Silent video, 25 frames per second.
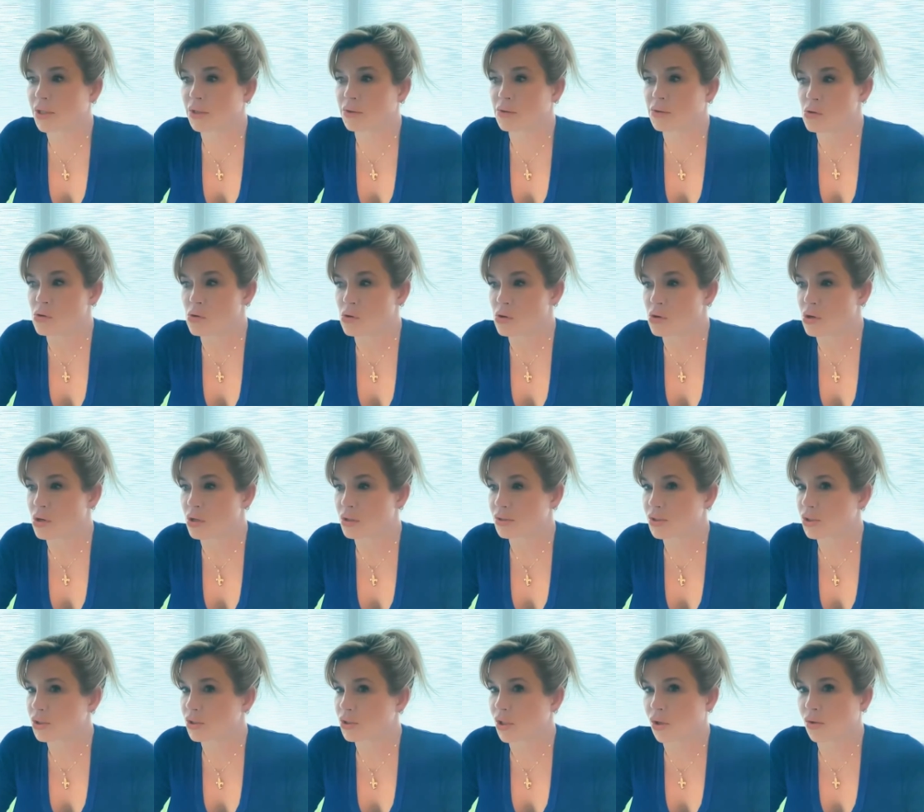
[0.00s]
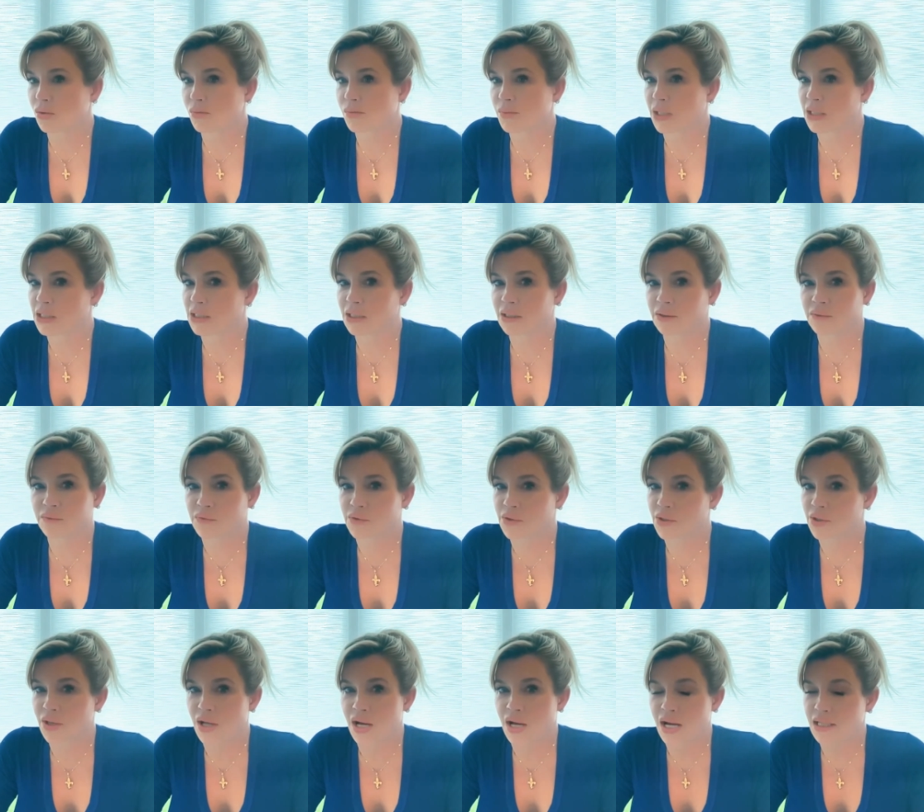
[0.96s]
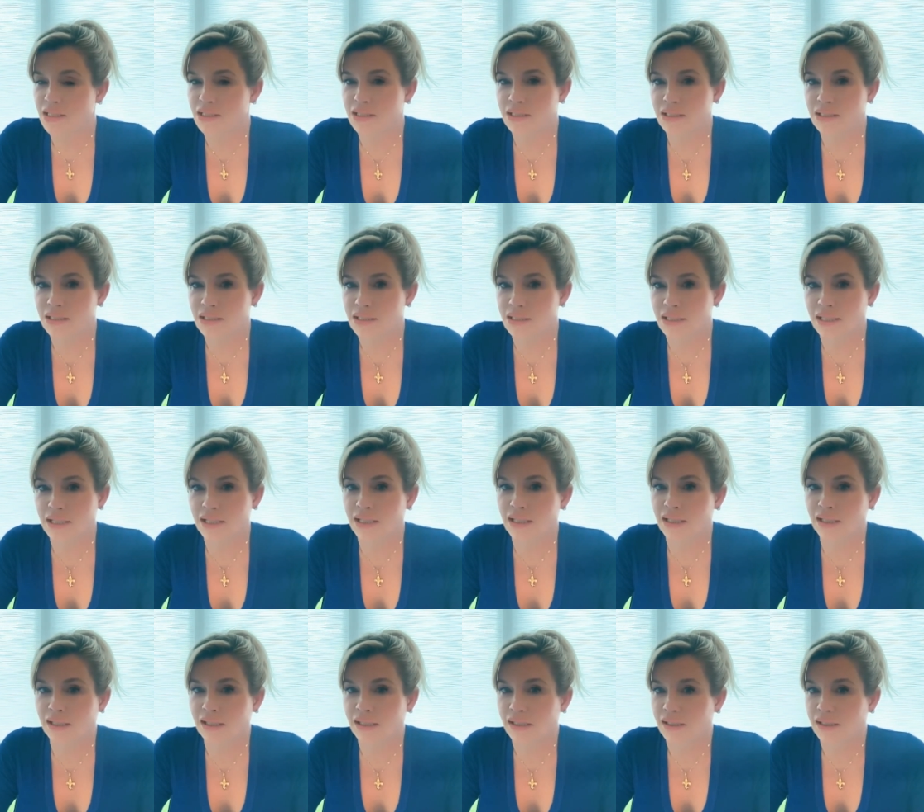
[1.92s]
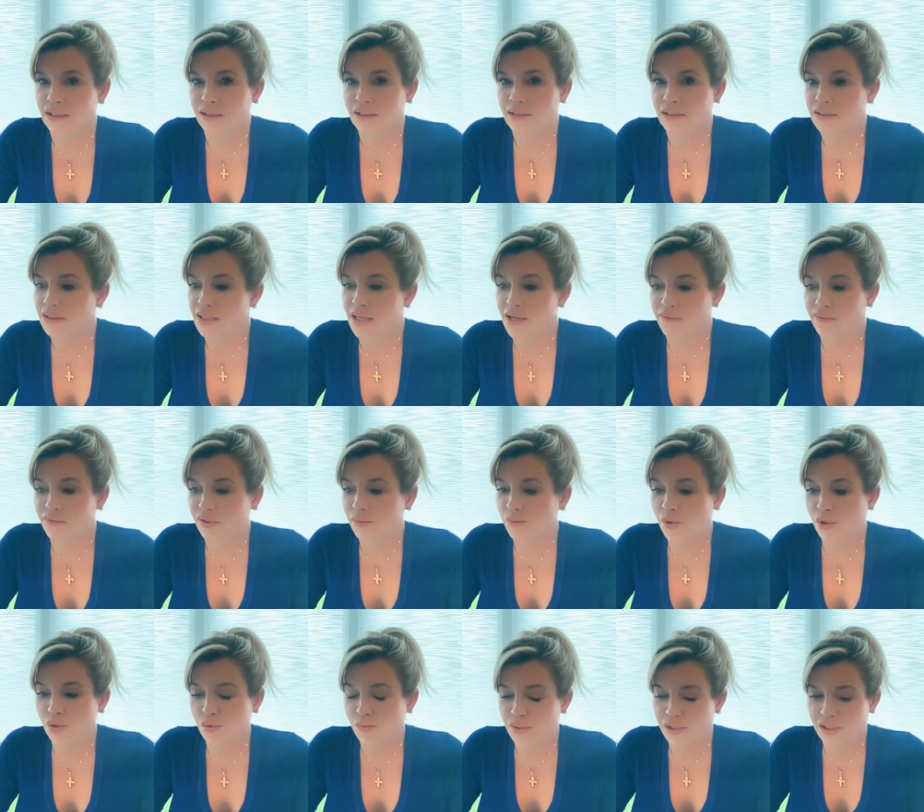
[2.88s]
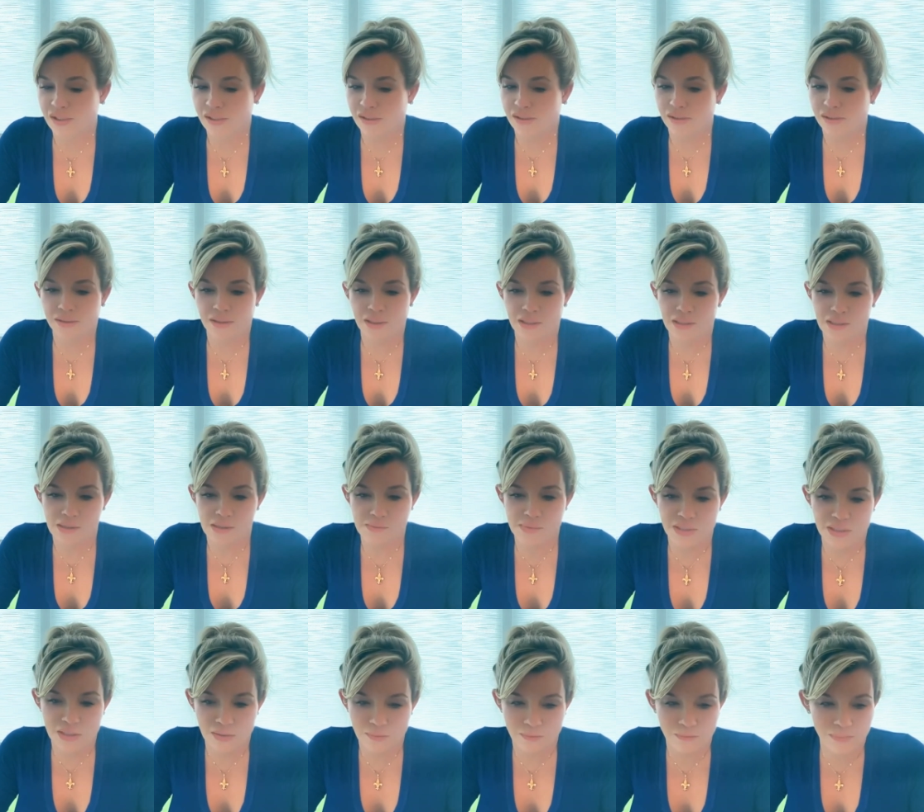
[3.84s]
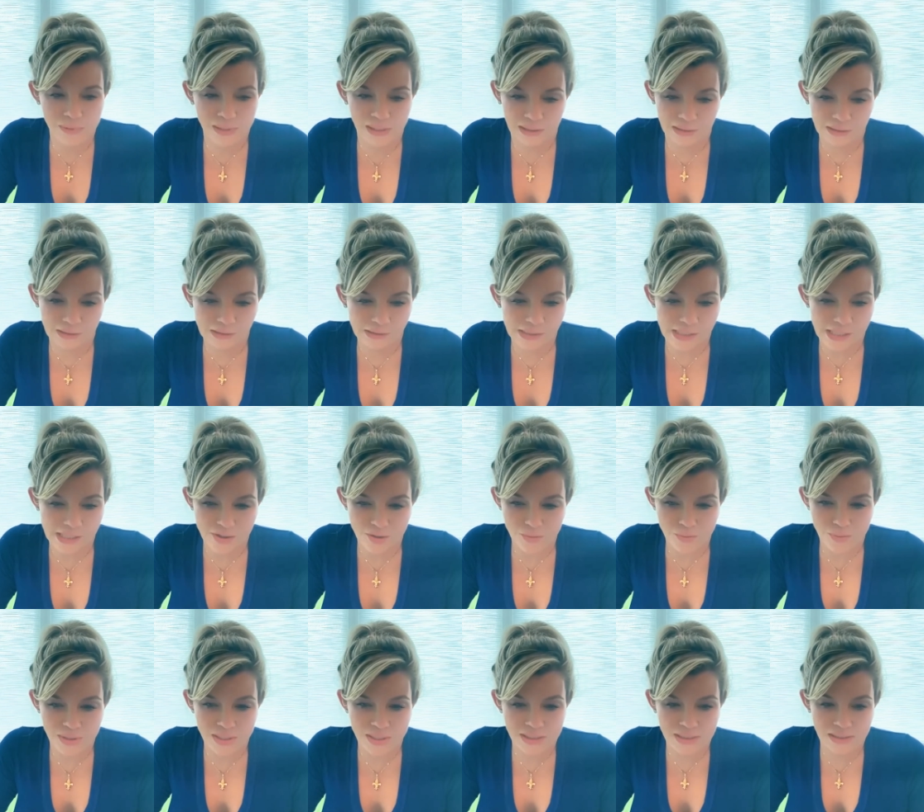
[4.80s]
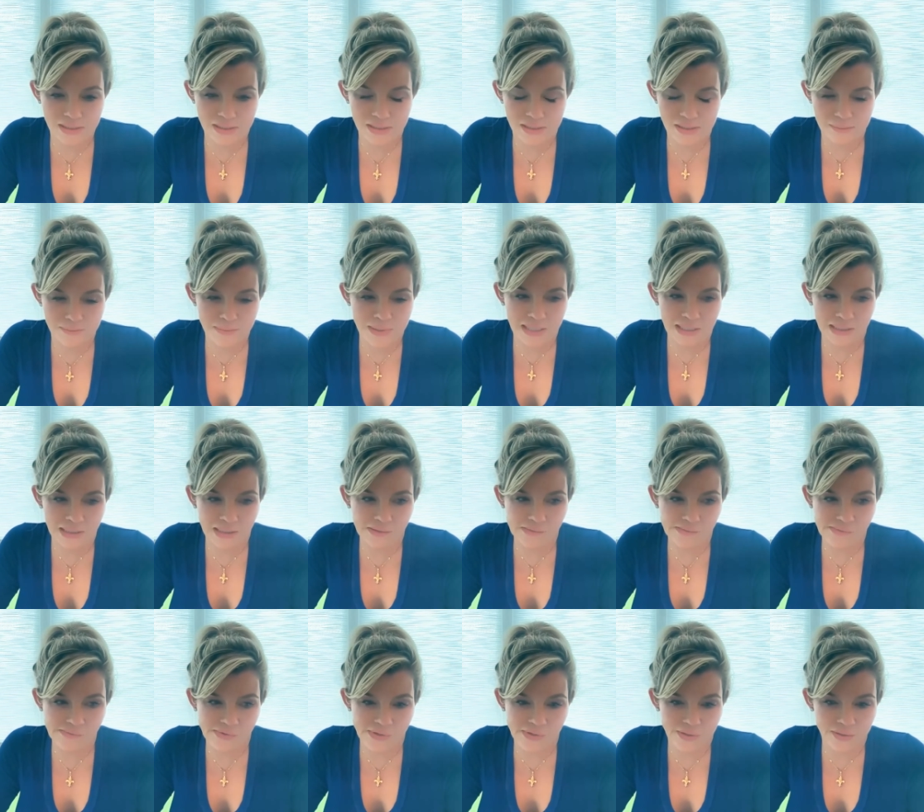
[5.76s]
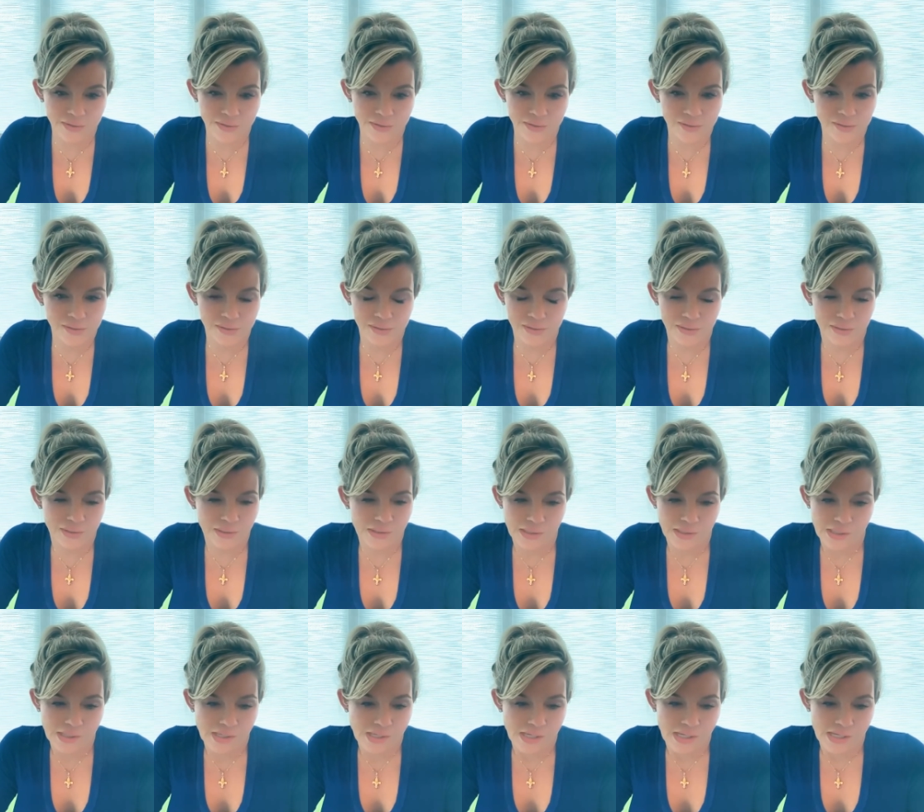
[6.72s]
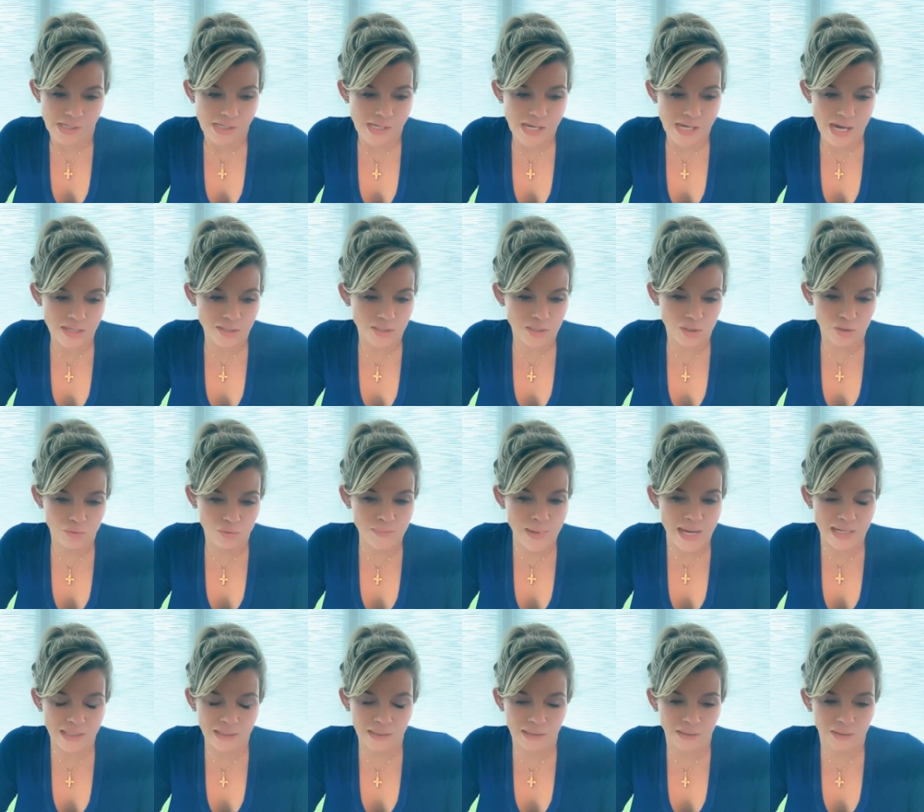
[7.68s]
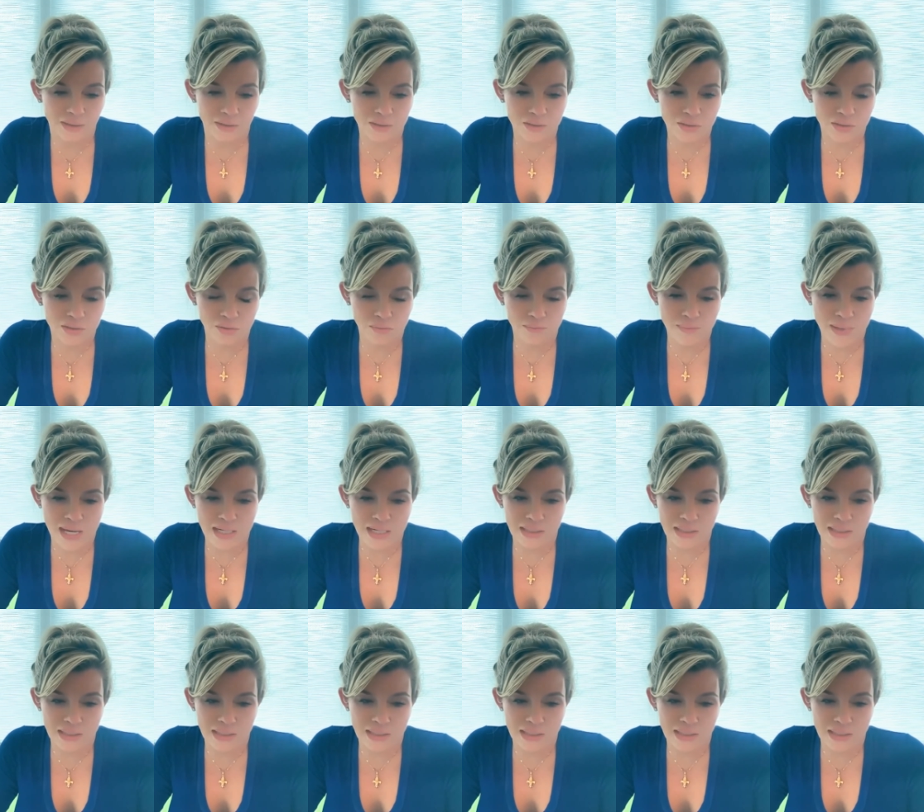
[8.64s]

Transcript: They're all so meaningful, honestly. Every moment that I'm into being a therapist is meaningful. Yeah, too many to